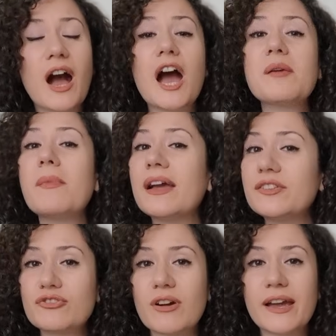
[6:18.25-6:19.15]
I might
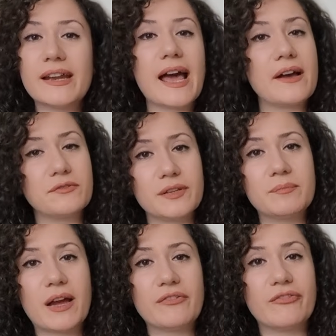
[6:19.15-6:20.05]
try it out with
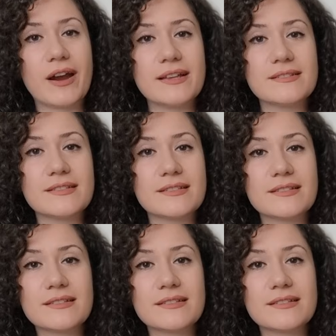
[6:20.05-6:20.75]
my friends.